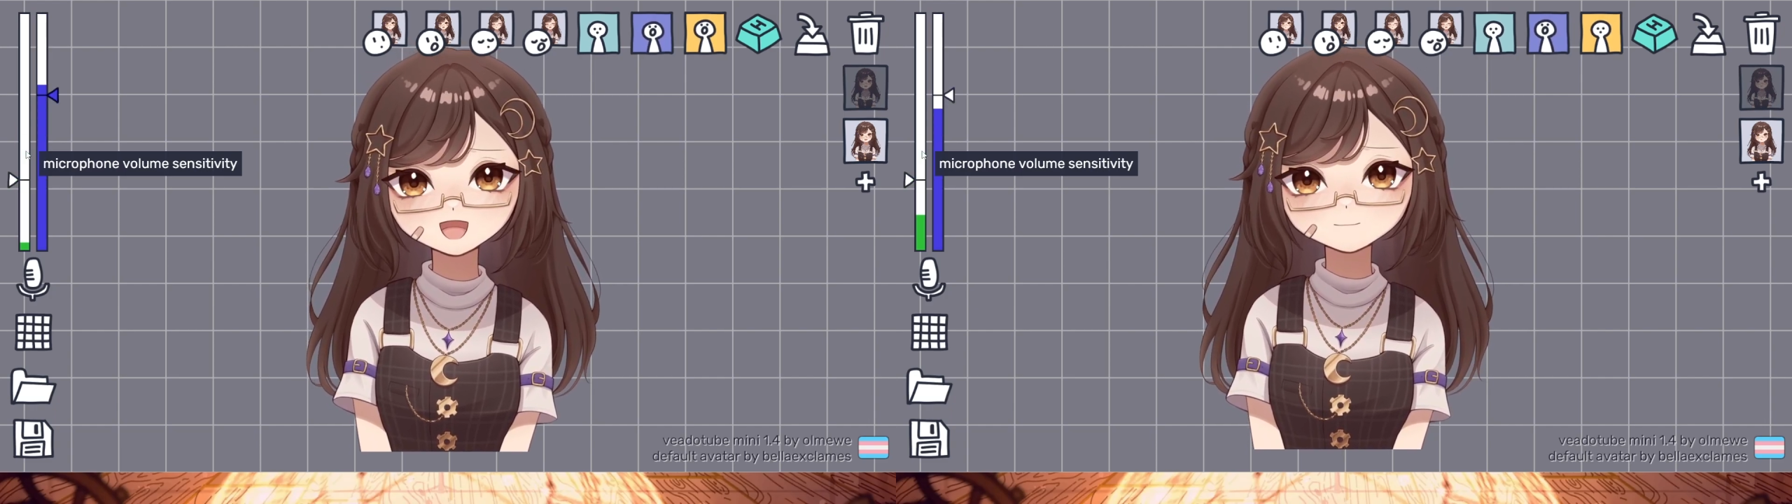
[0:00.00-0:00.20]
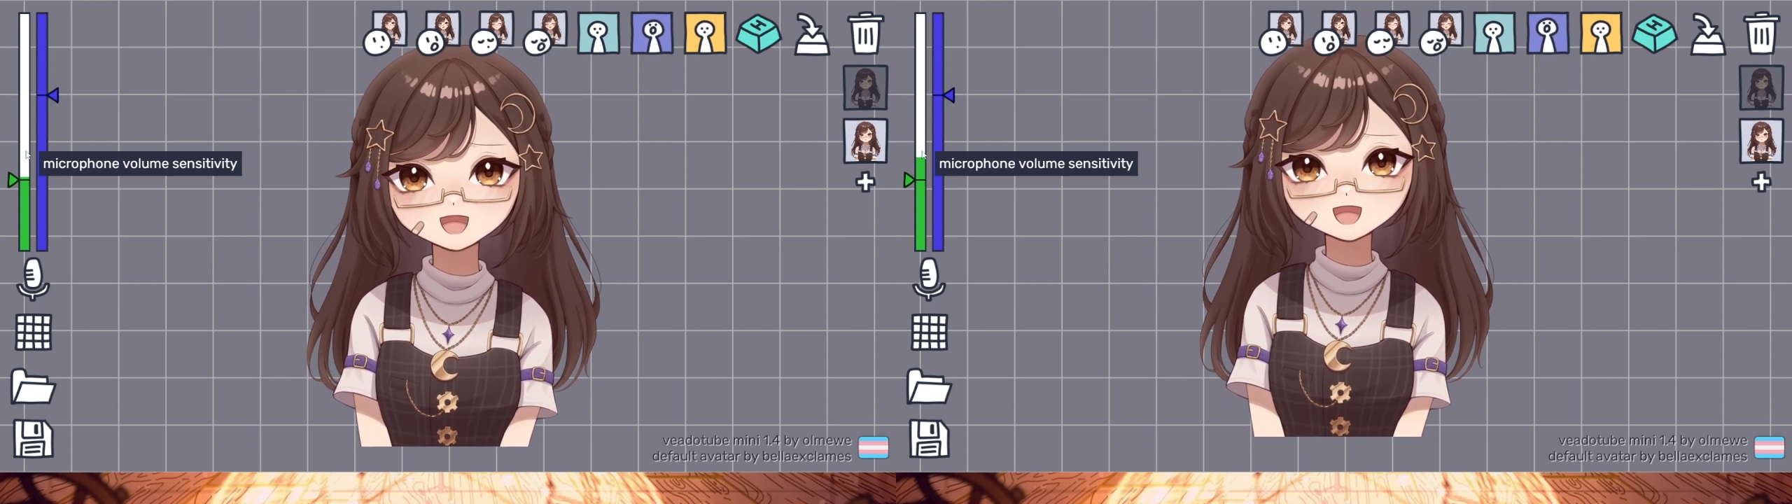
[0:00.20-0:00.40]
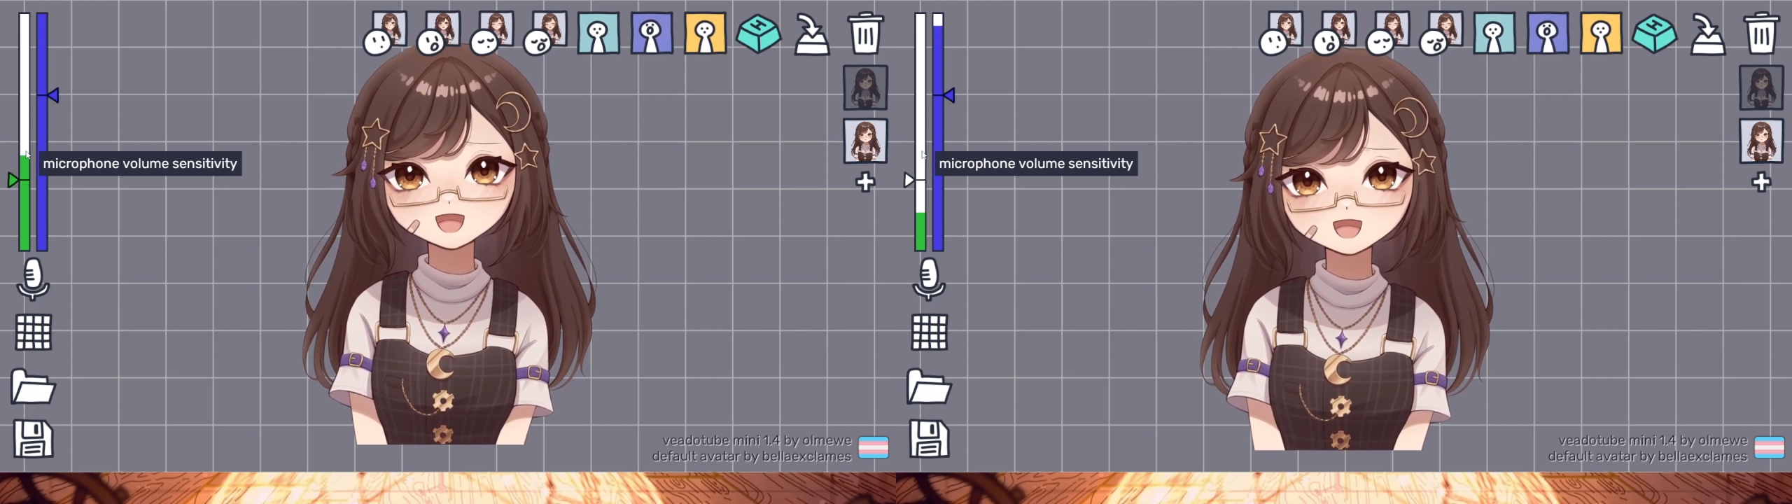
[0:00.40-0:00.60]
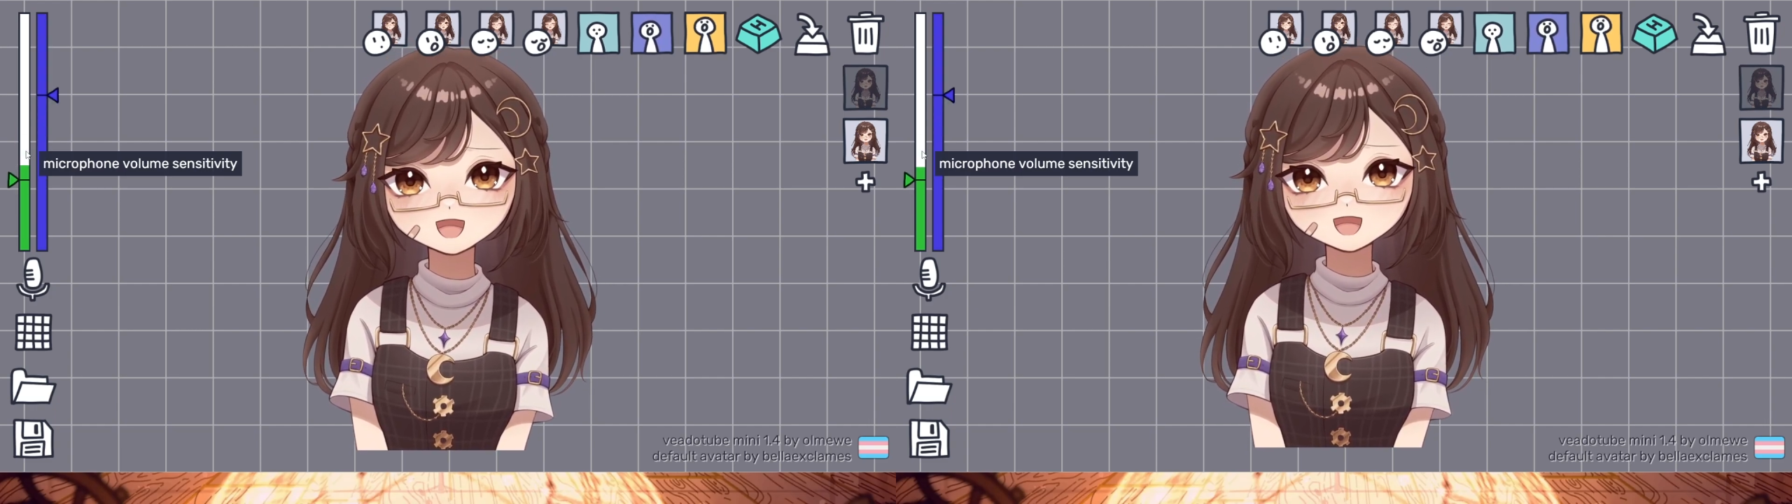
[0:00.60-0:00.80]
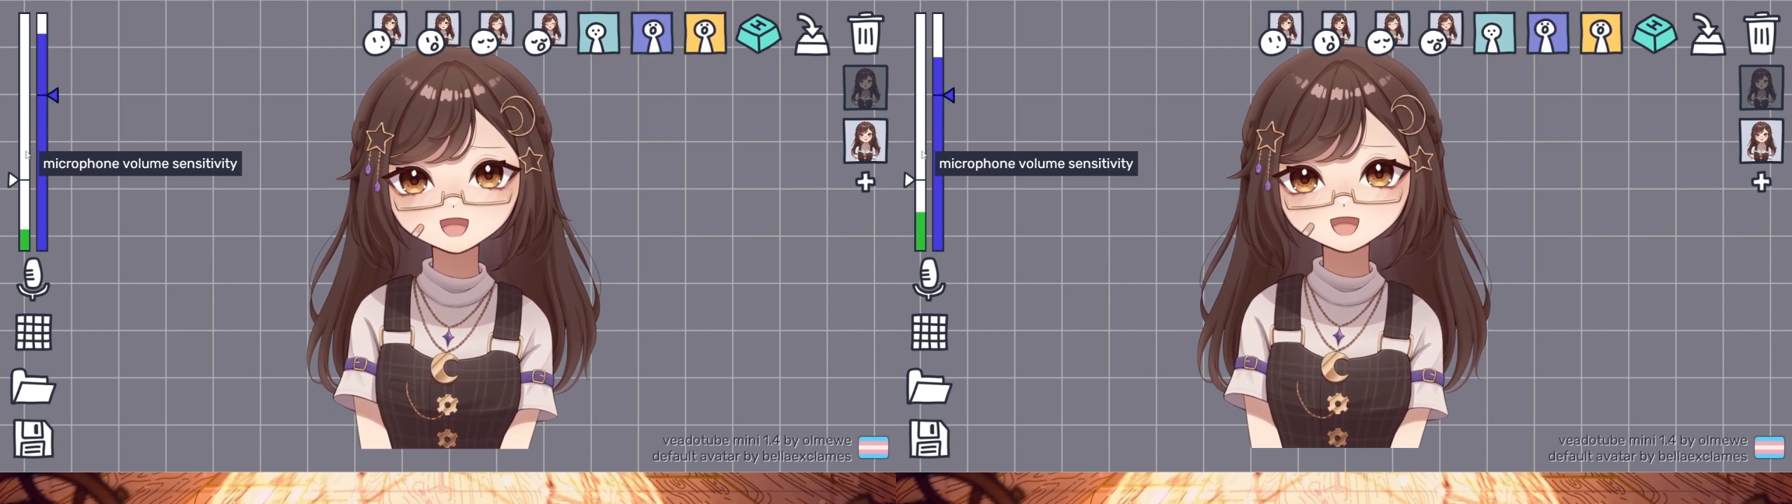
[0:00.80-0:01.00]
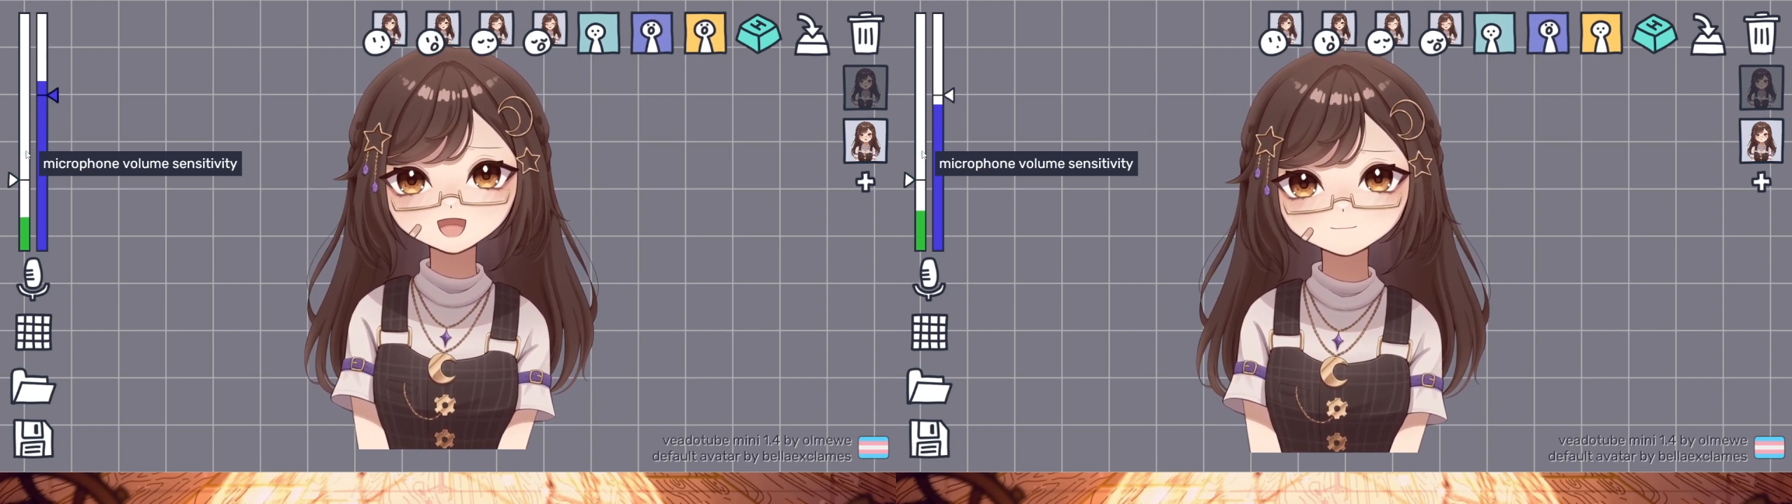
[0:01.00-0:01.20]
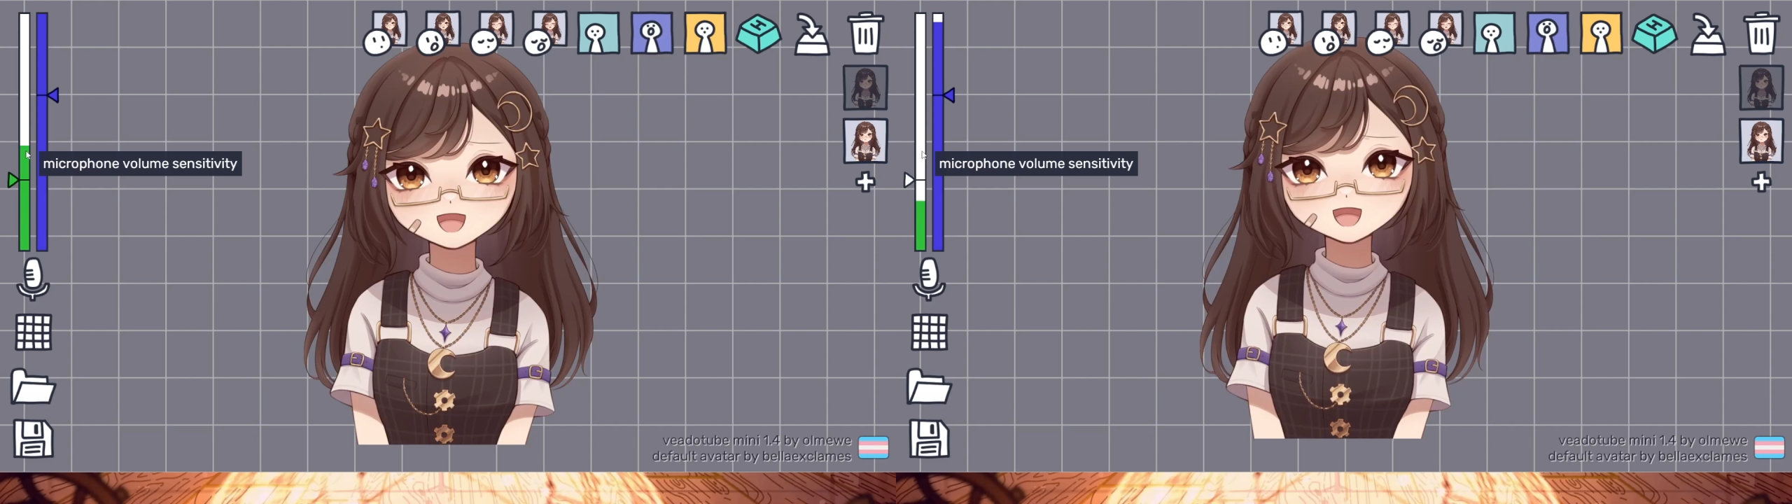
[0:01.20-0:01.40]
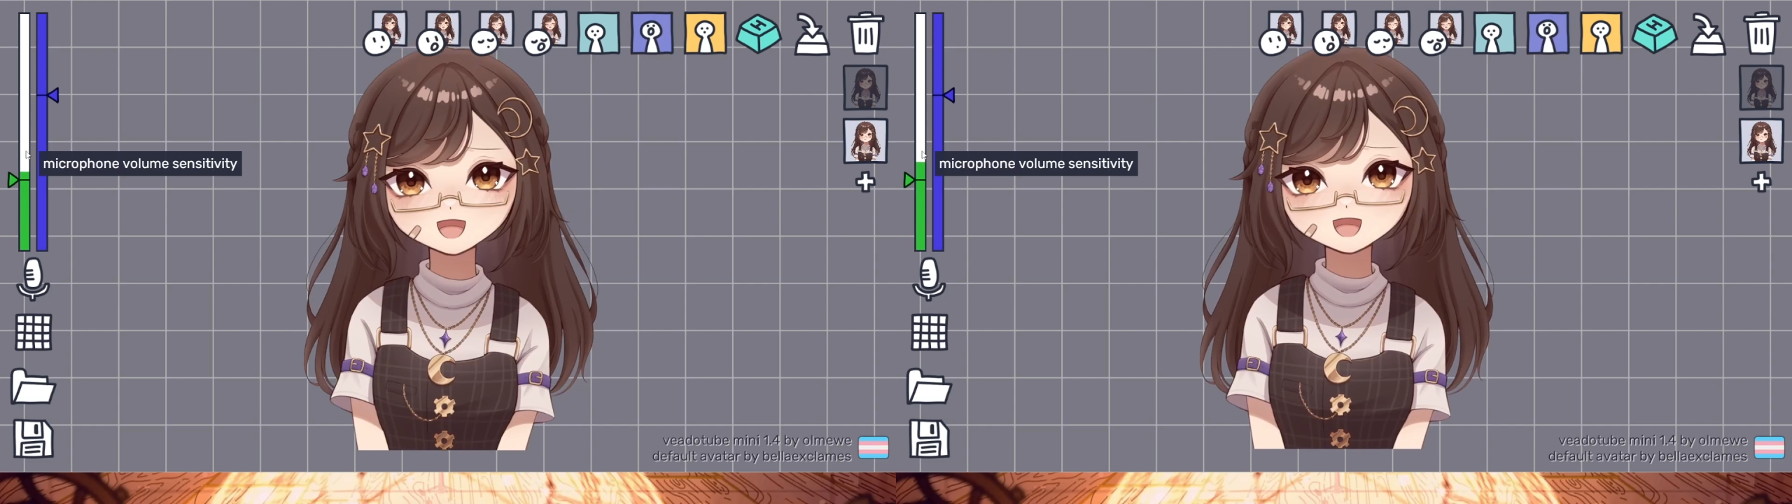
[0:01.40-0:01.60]
do I need to make for
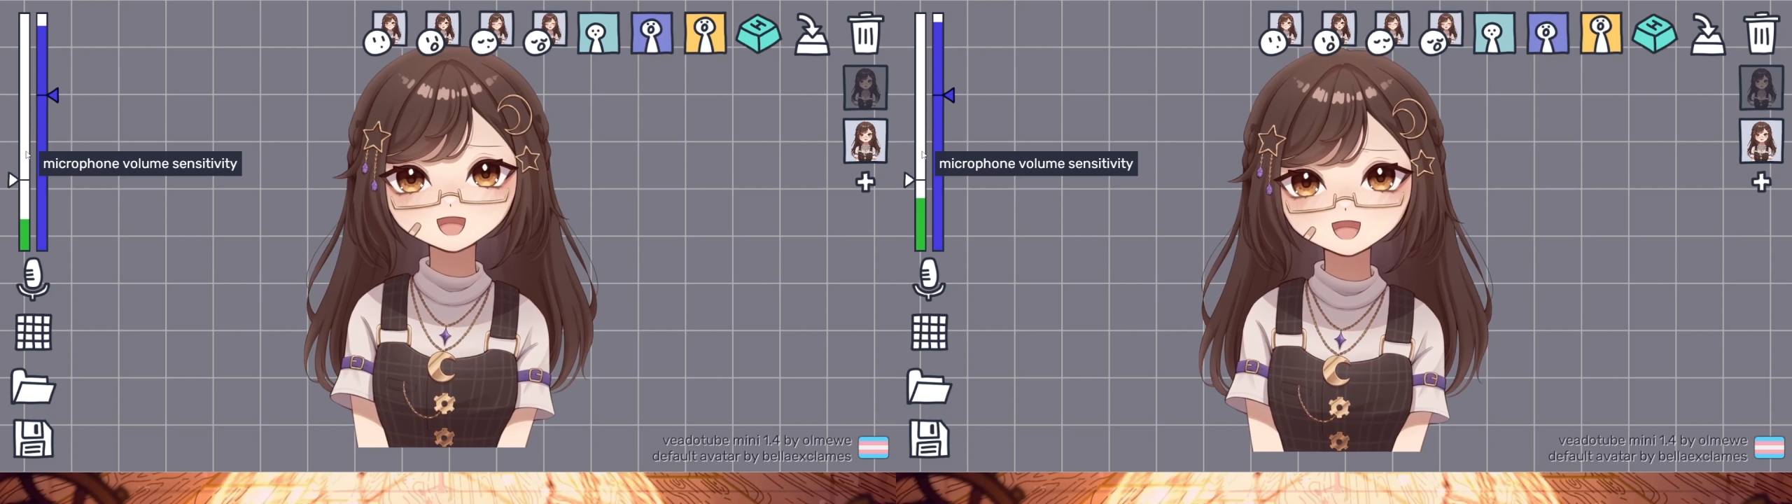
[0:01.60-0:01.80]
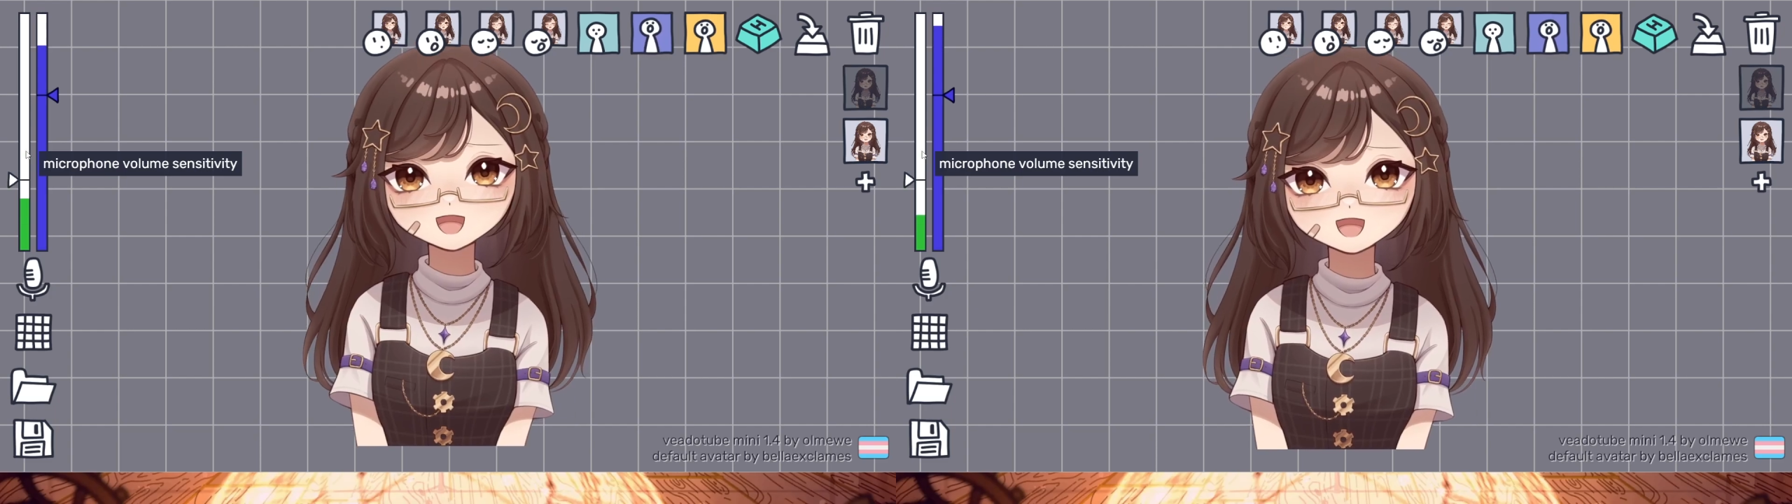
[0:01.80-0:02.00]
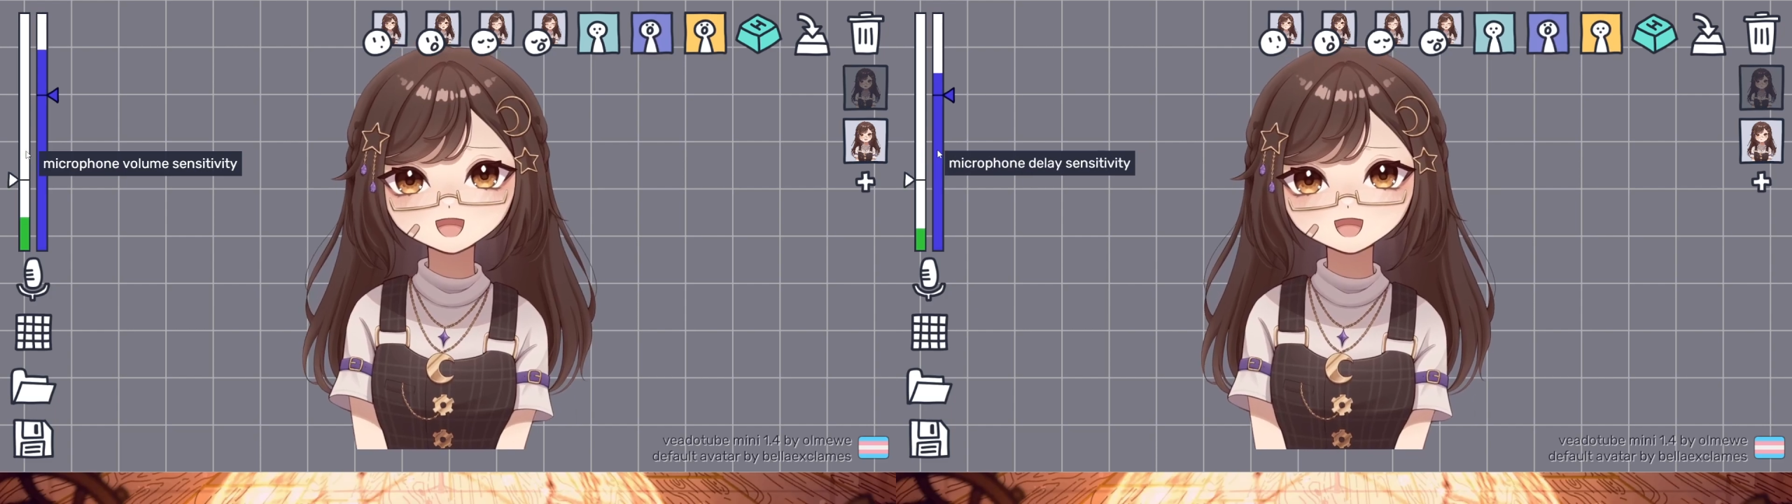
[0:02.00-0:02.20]
it to be picked up.